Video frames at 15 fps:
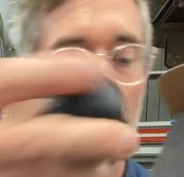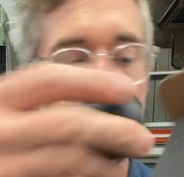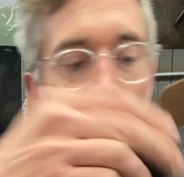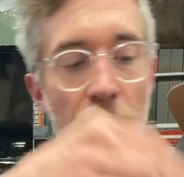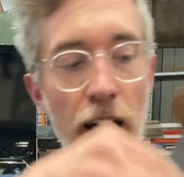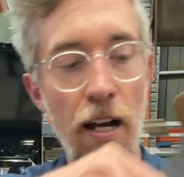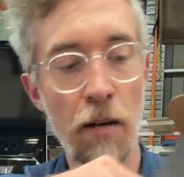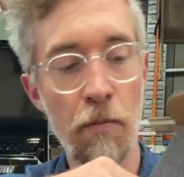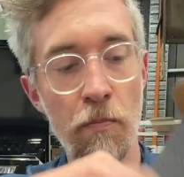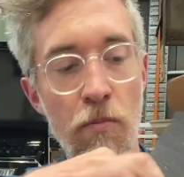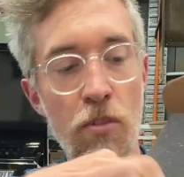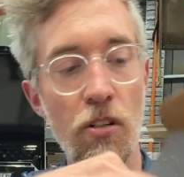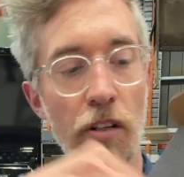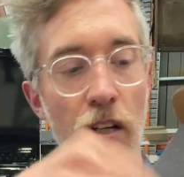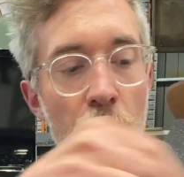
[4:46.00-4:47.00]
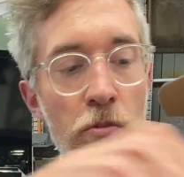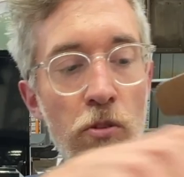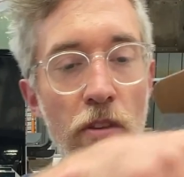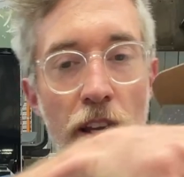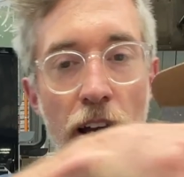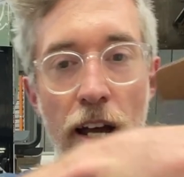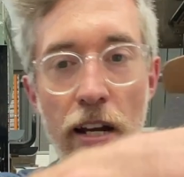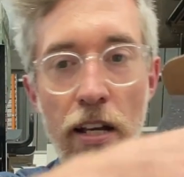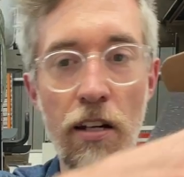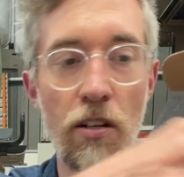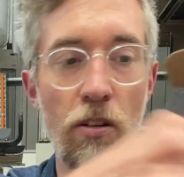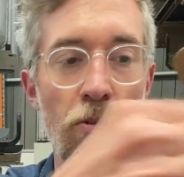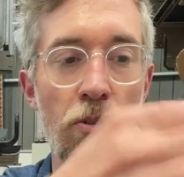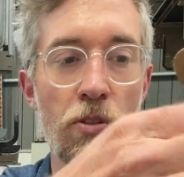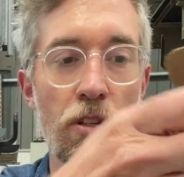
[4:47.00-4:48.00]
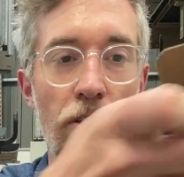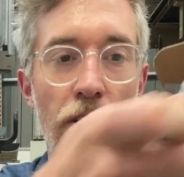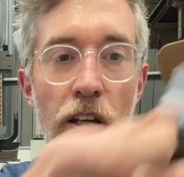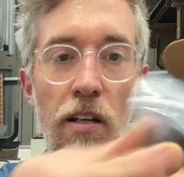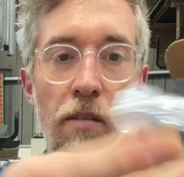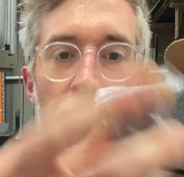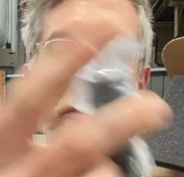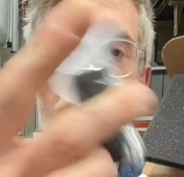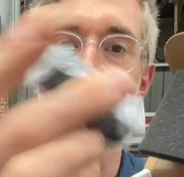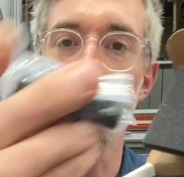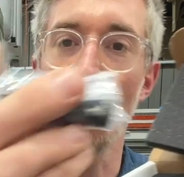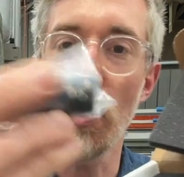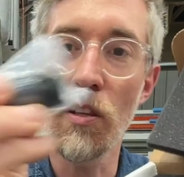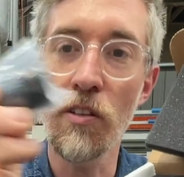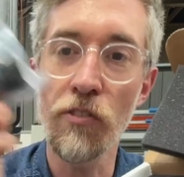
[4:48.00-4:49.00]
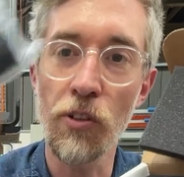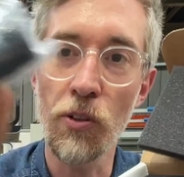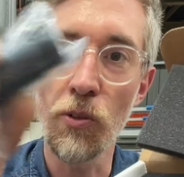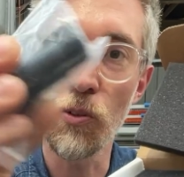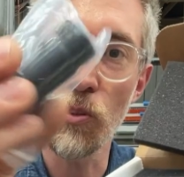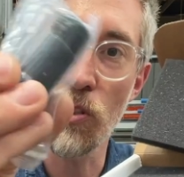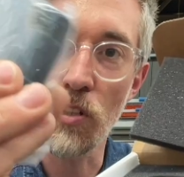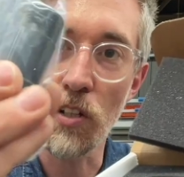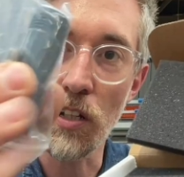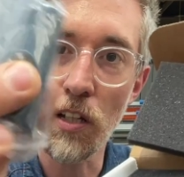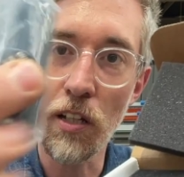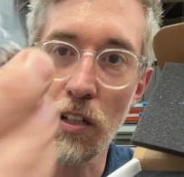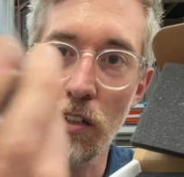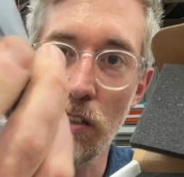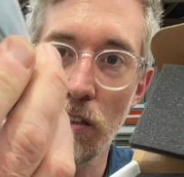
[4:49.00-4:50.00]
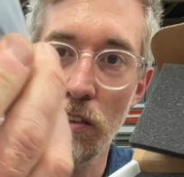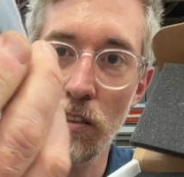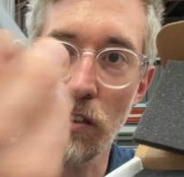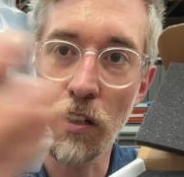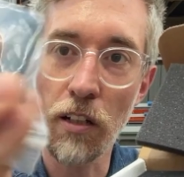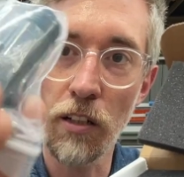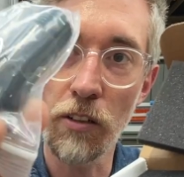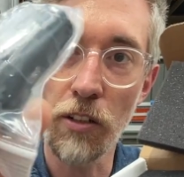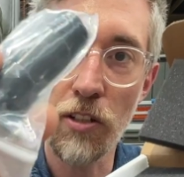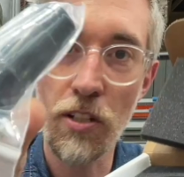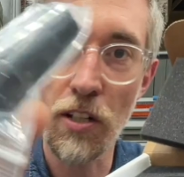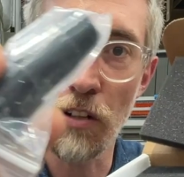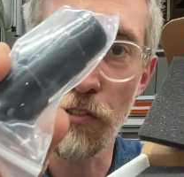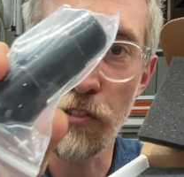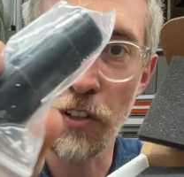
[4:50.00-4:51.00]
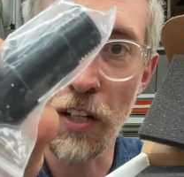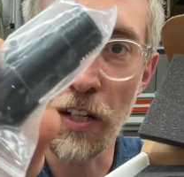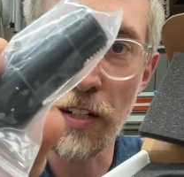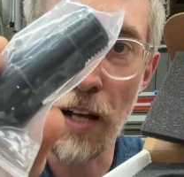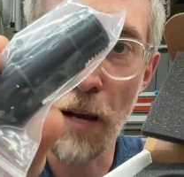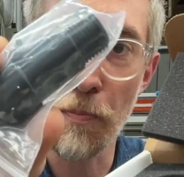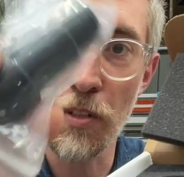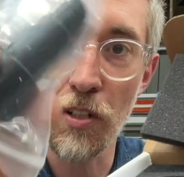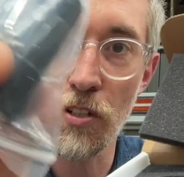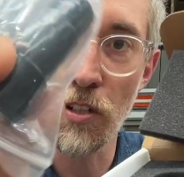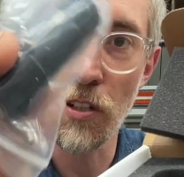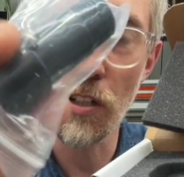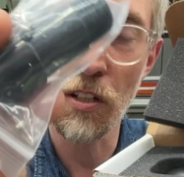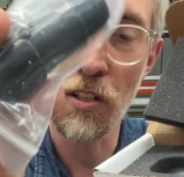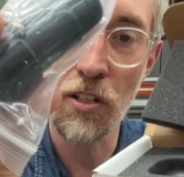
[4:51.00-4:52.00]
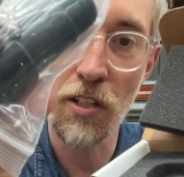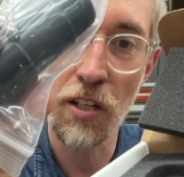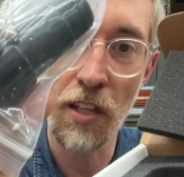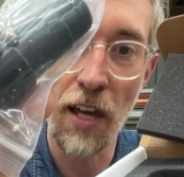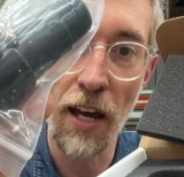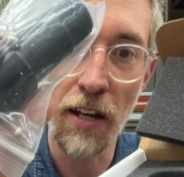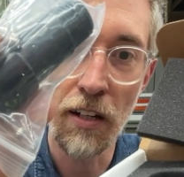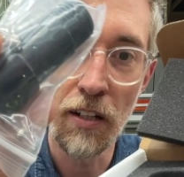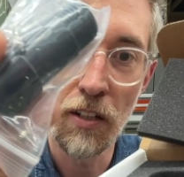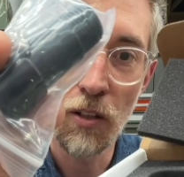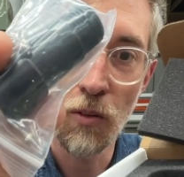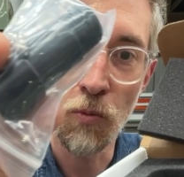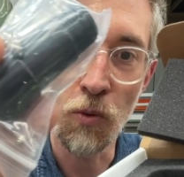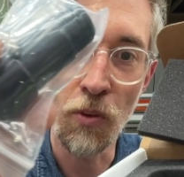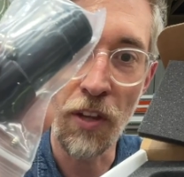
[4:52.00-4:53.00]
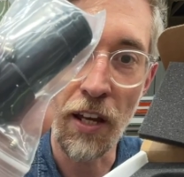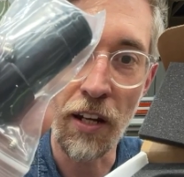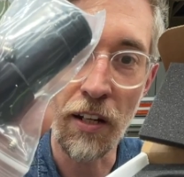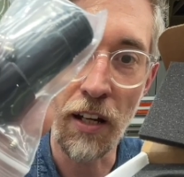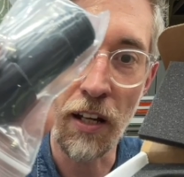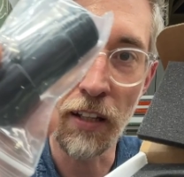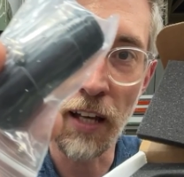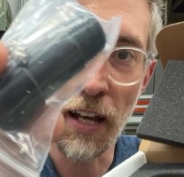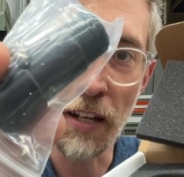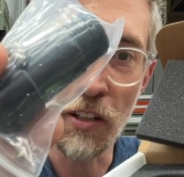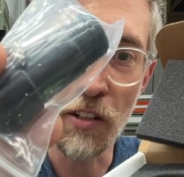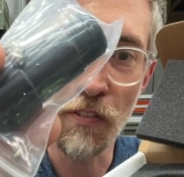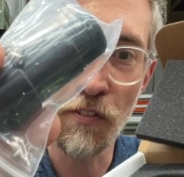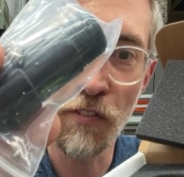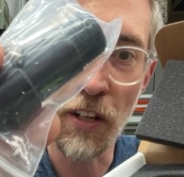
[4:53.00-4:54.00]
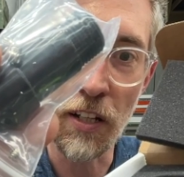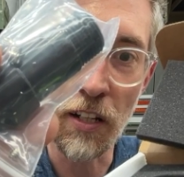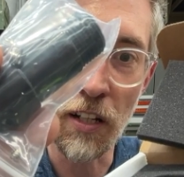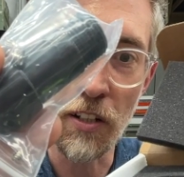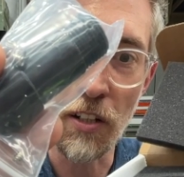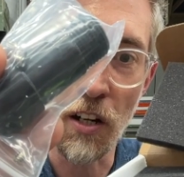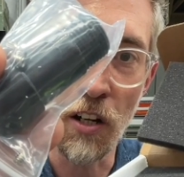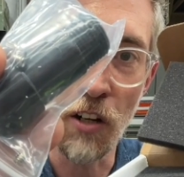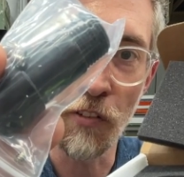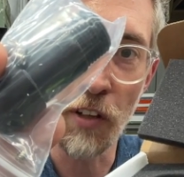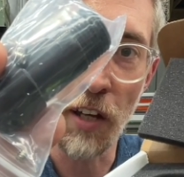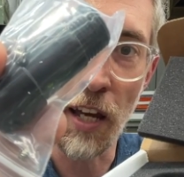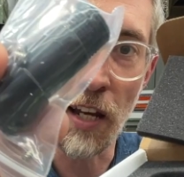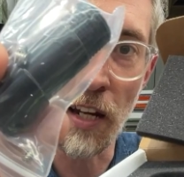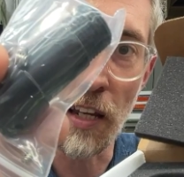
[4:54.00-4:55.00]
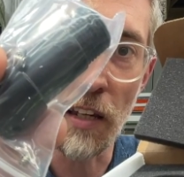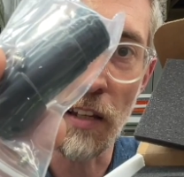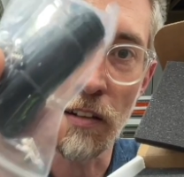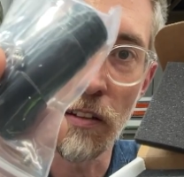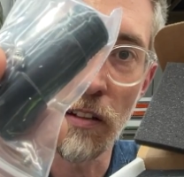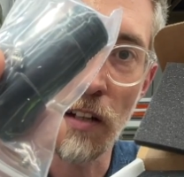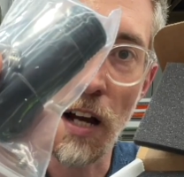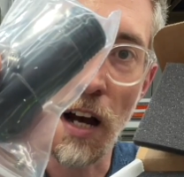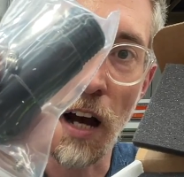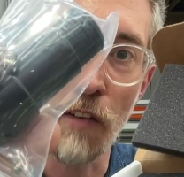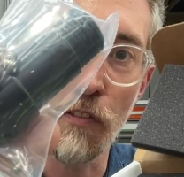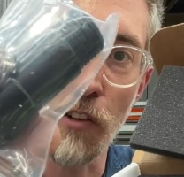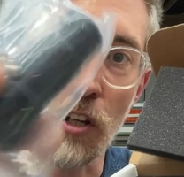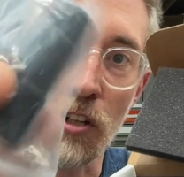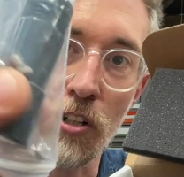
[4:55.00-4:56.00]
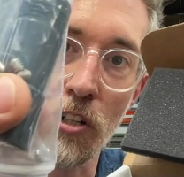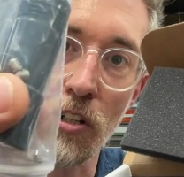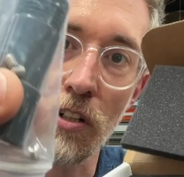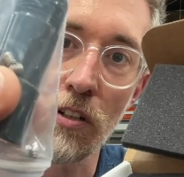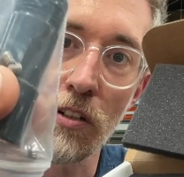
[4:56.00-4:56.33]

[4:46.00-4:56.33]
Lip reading: so it comes with that, and it also comes with, of course, the collar itself and the adapter. So you can see that will then allow you to fit it over any 1/2 inch